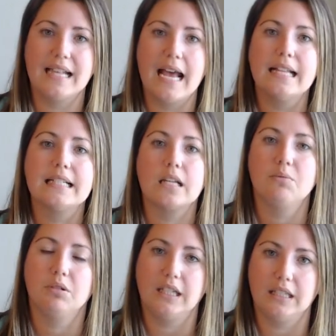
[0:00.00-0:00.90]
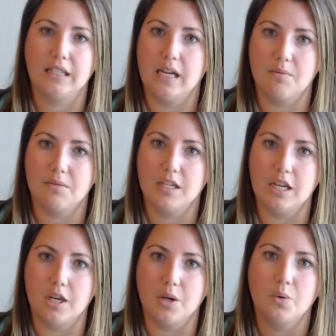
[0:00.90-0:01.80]
That is completely up to
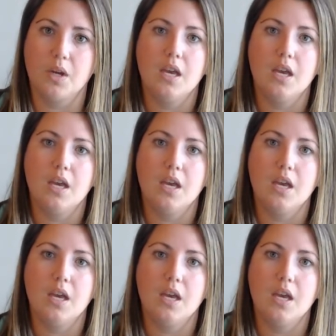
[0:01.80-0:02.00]
you.